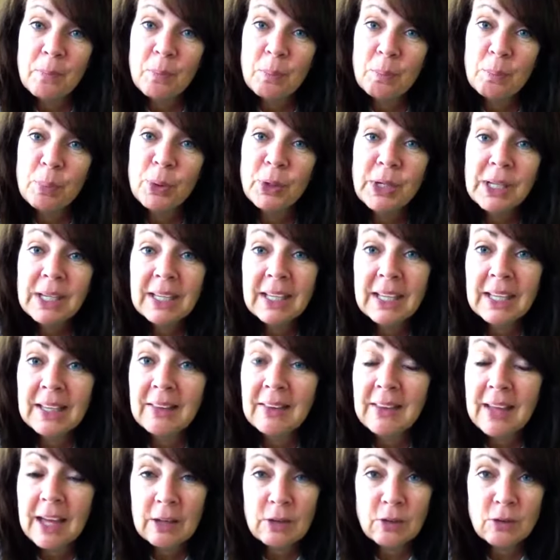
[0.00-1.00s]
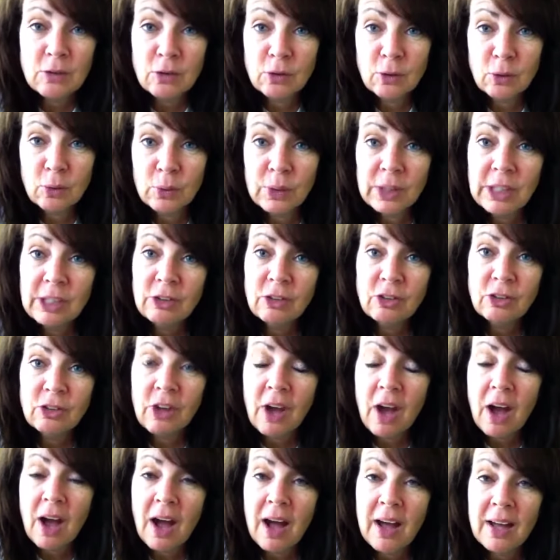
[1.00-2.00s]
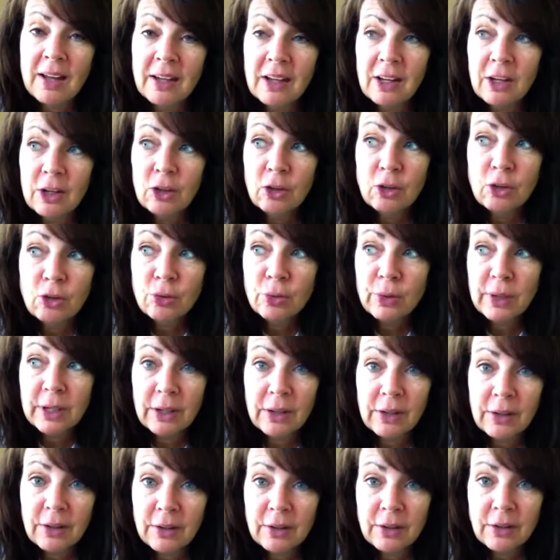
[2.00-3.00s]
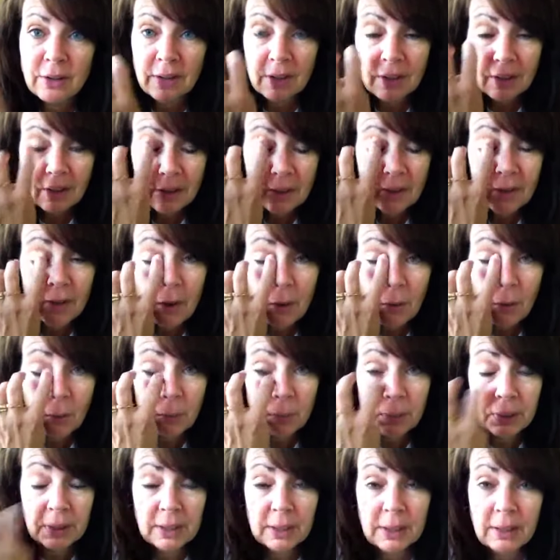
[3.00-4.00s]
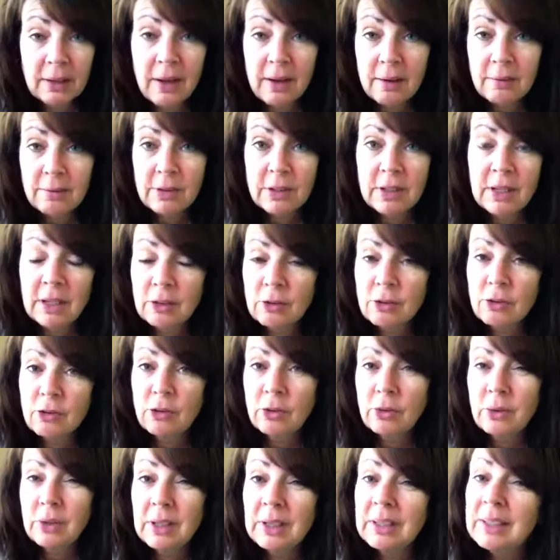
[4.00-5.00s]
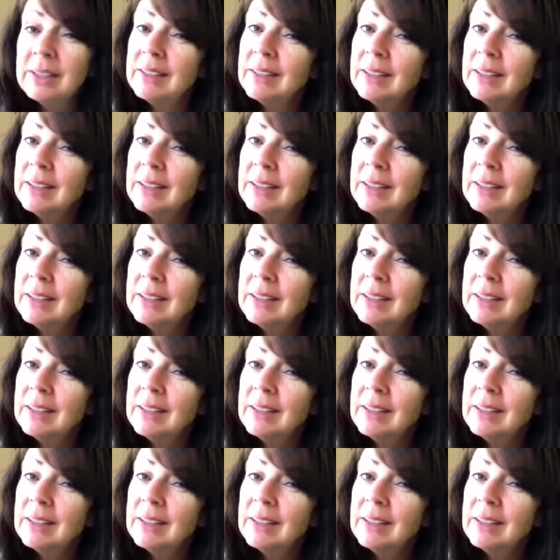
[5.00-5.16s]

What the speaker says: putting in that screenshot triggered the opening of the next unit.